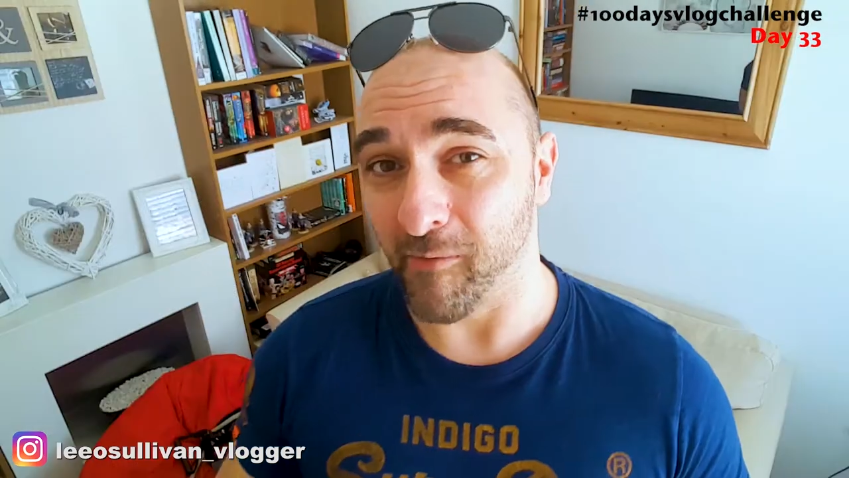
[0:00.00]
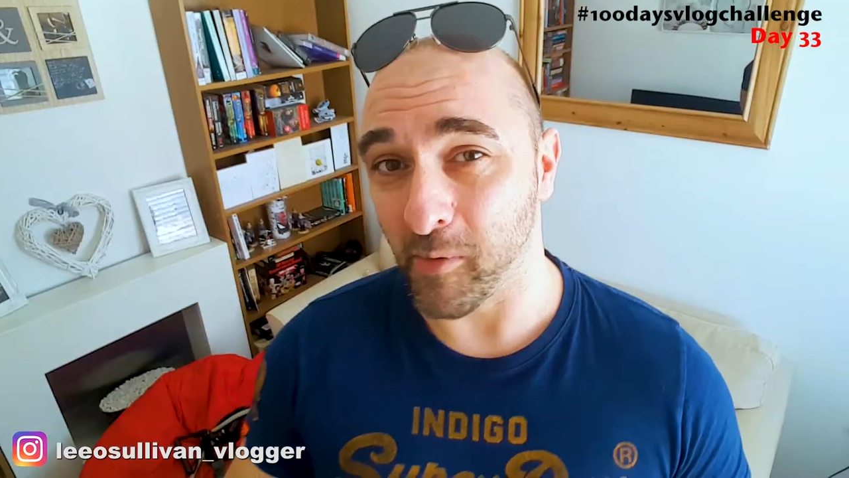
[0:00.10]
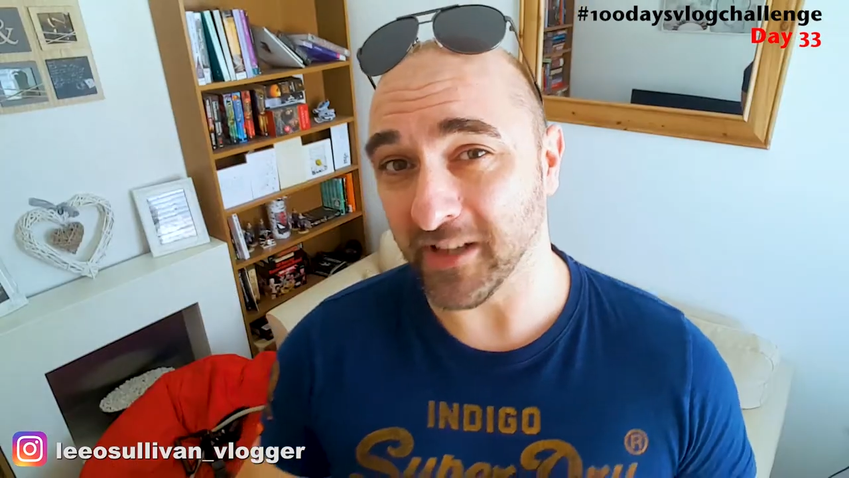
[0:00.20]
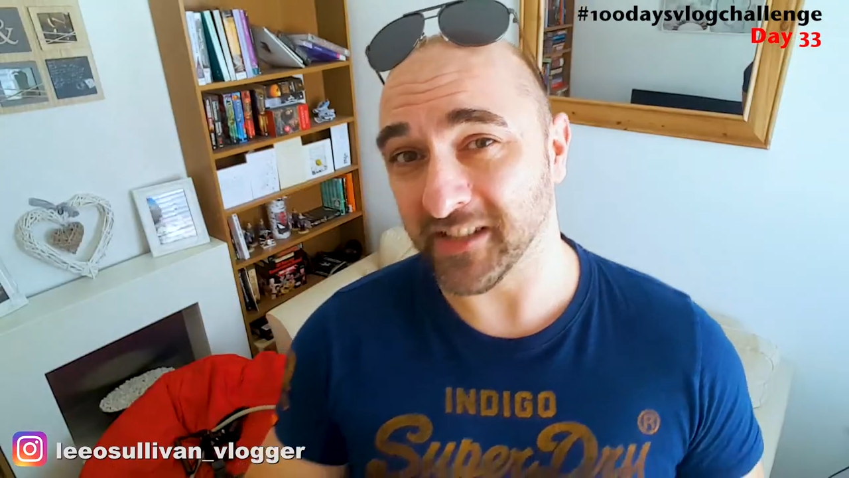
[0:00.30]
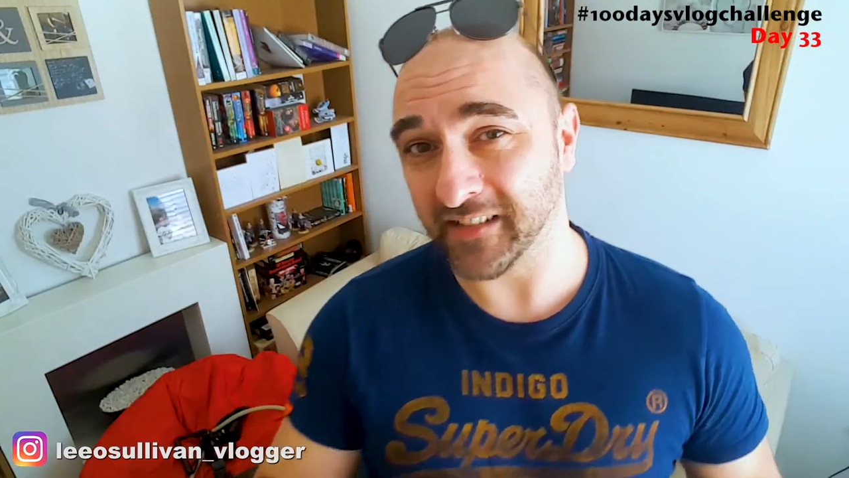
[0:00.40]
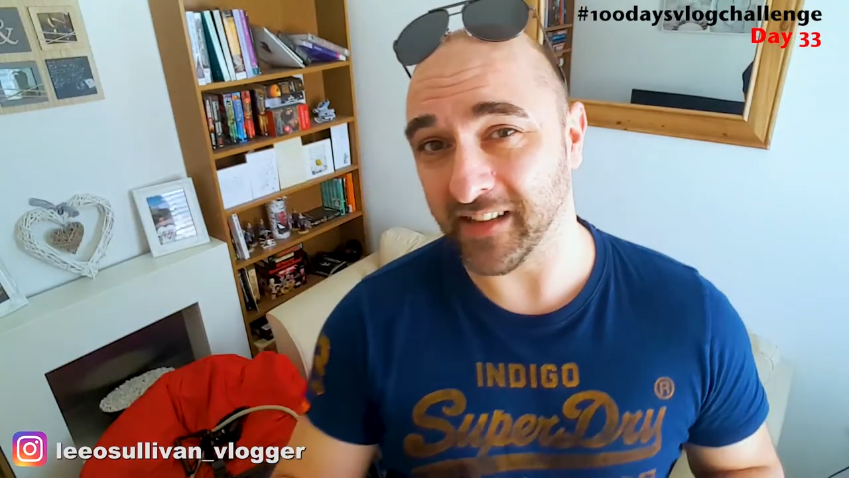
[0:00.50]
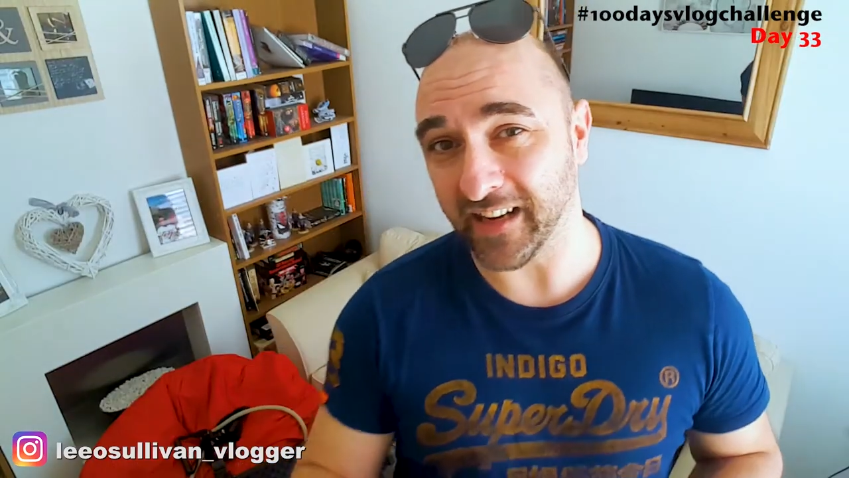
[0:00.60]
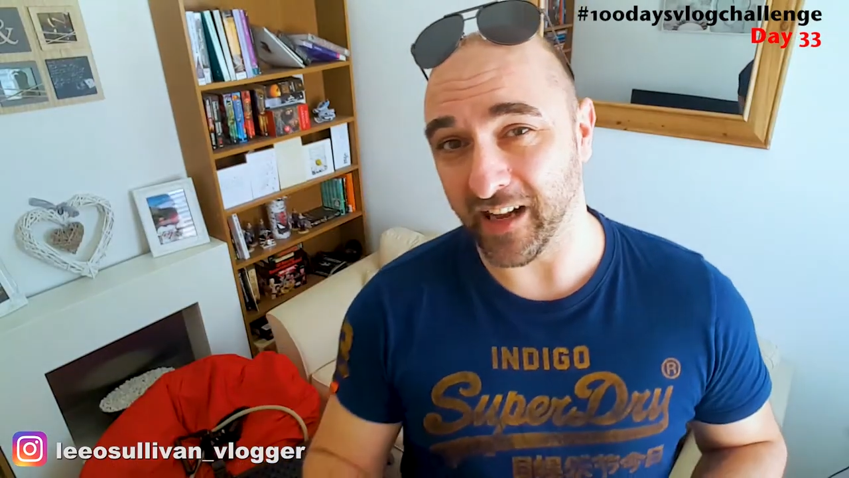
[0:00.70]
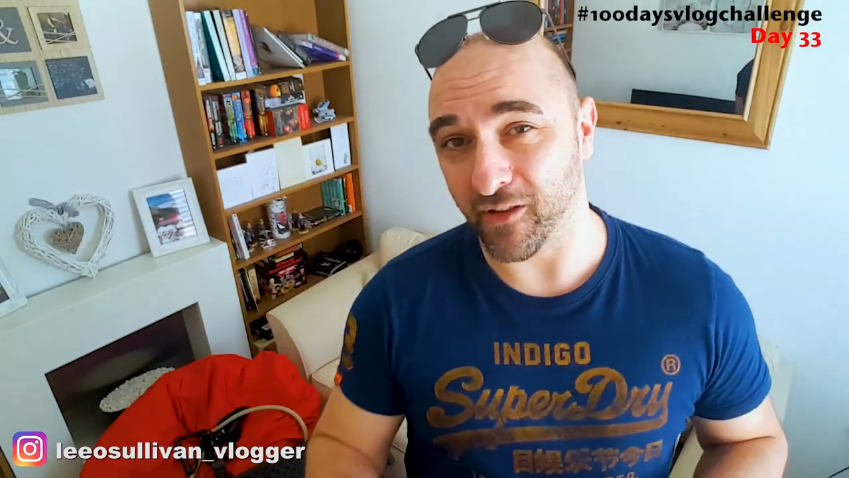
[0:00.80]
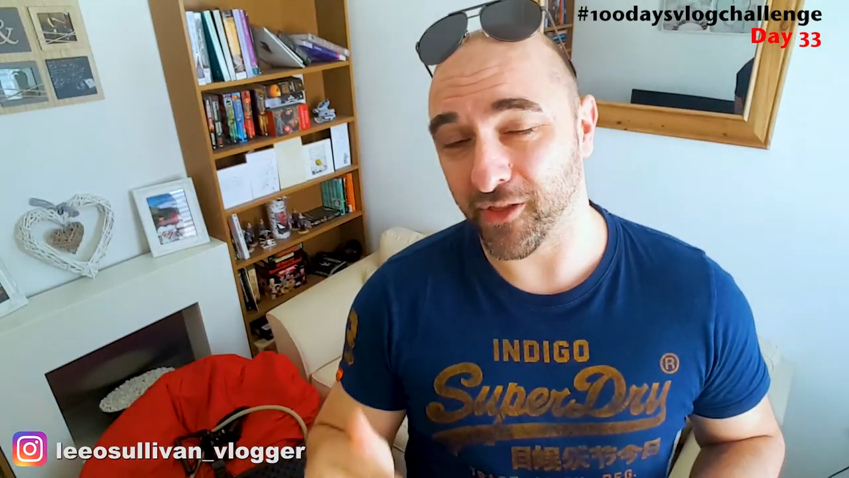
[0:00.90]
I've probably said
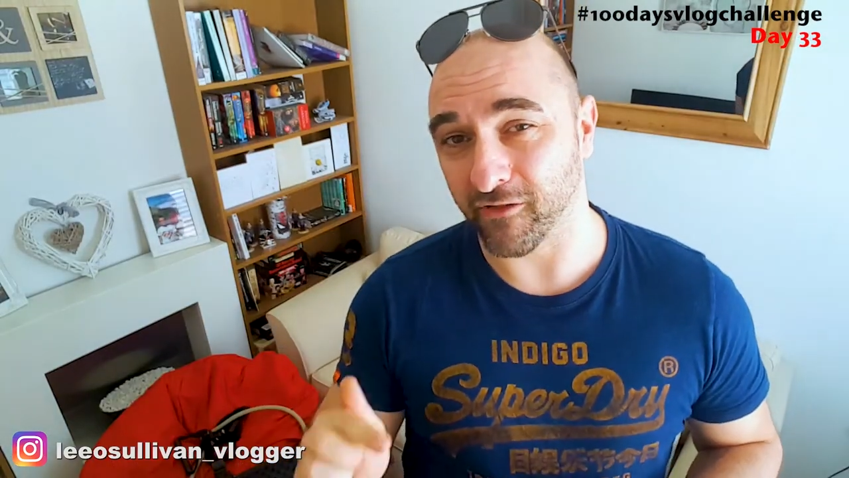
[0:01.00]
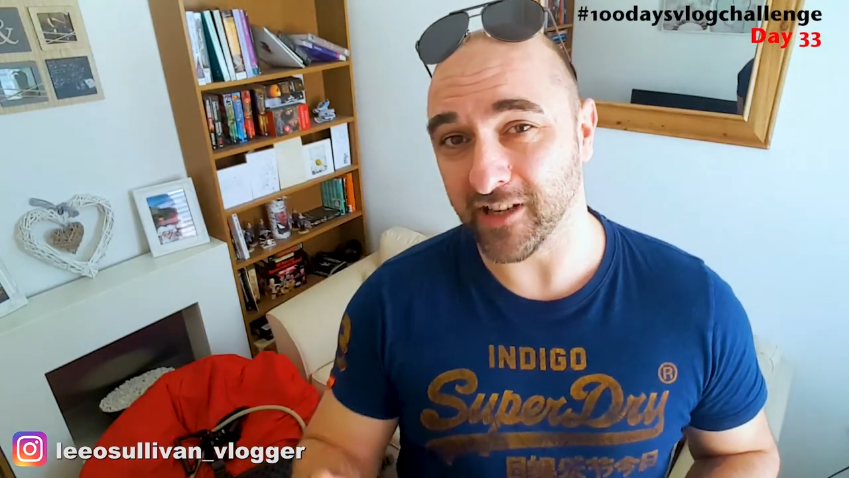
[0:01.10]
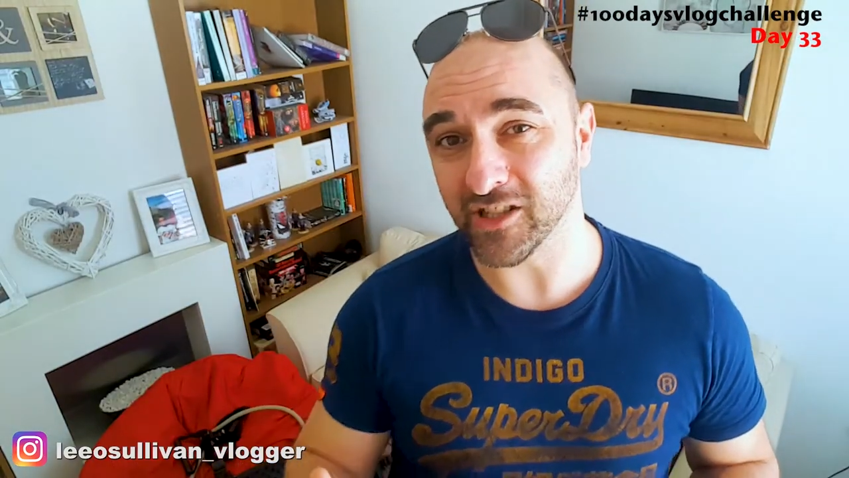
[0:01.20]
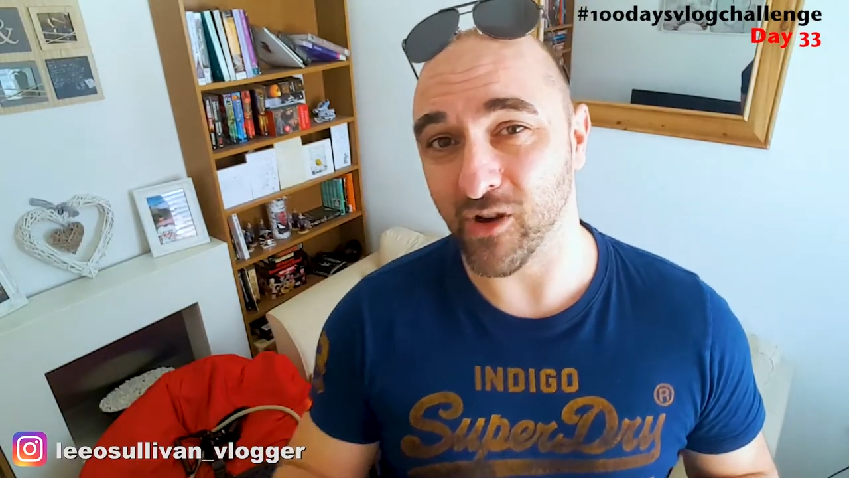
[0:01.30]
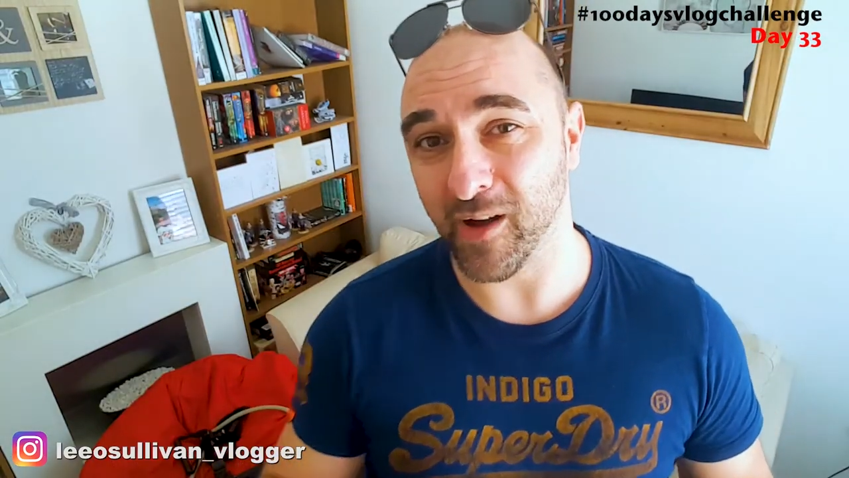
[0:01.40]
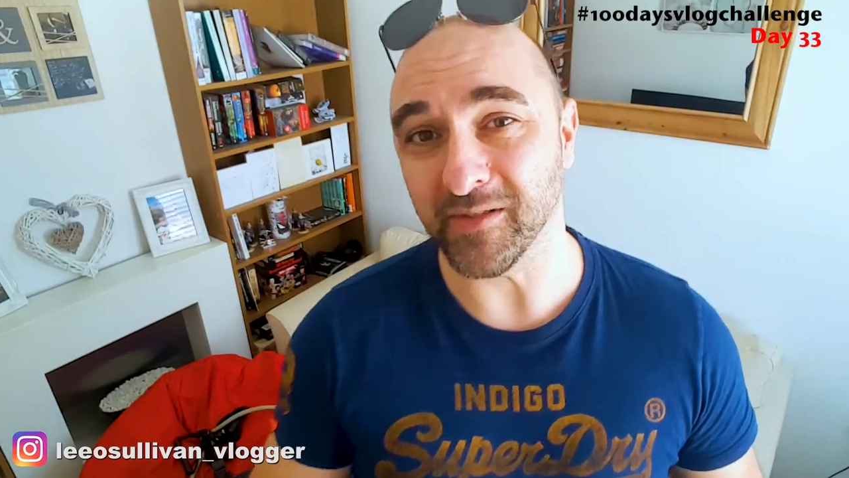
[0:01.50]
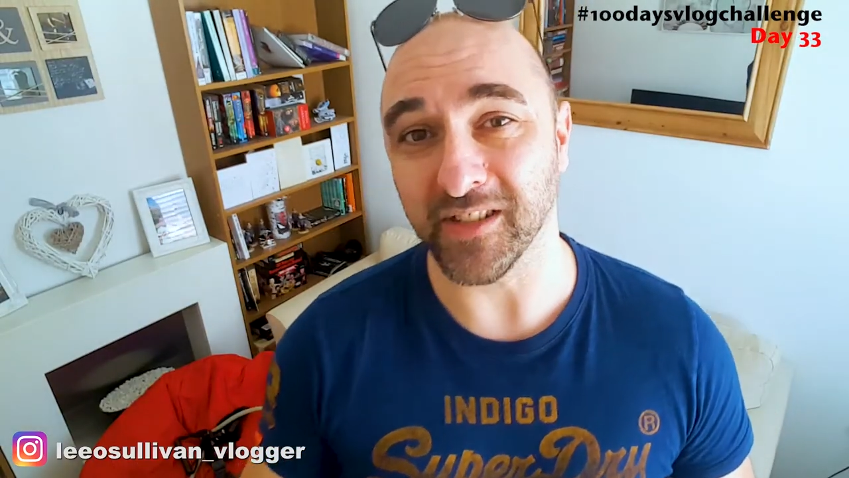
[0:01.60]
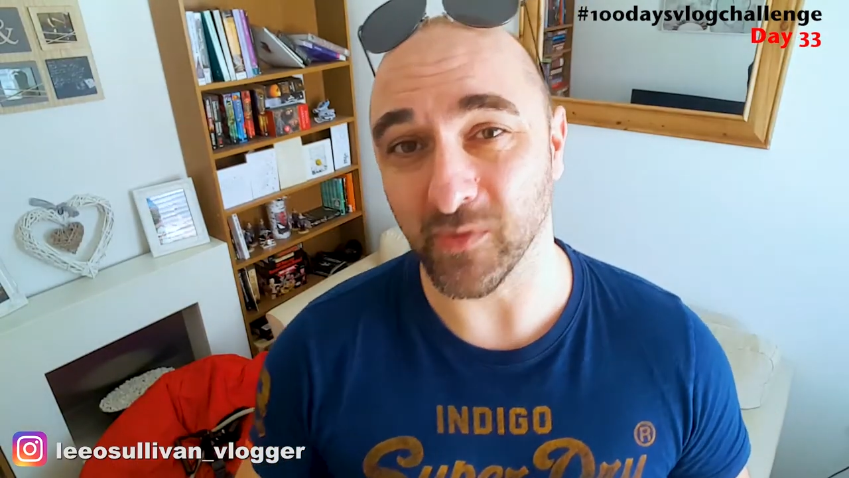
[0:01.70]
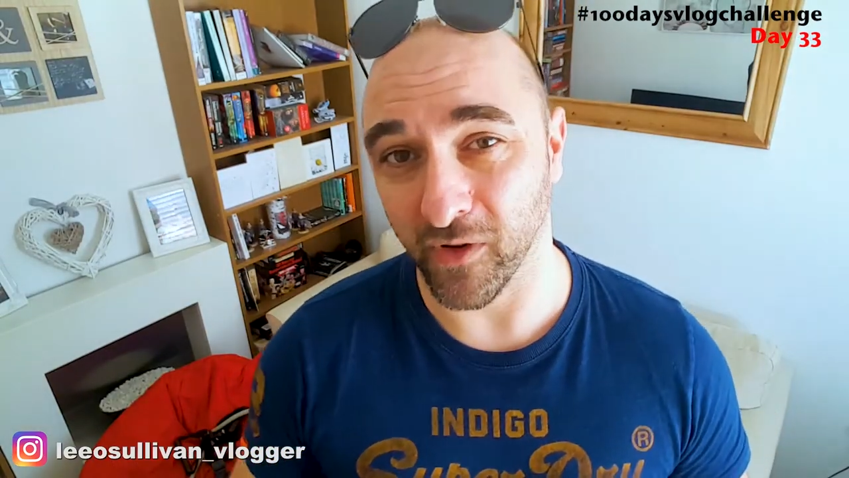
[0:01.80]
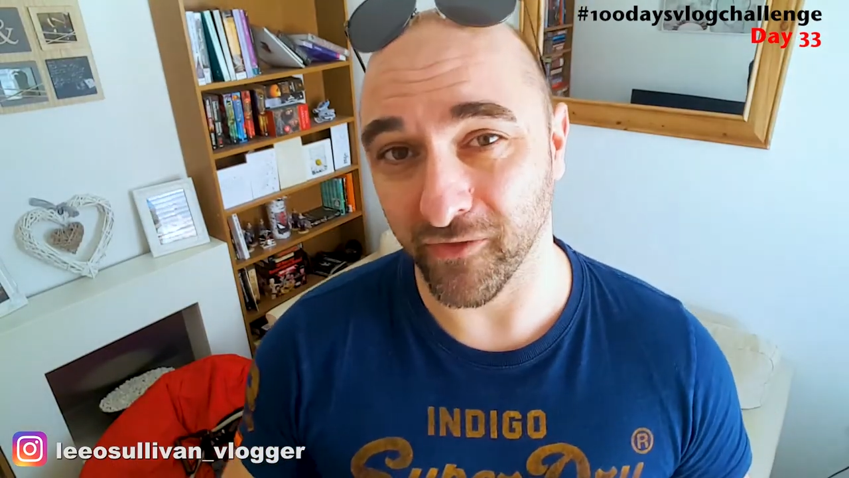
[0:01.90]
that now 3 times in
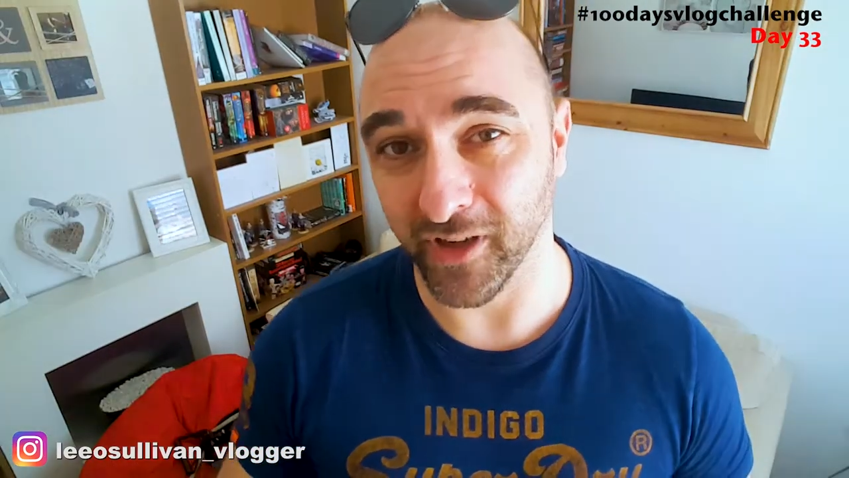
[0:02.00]
this one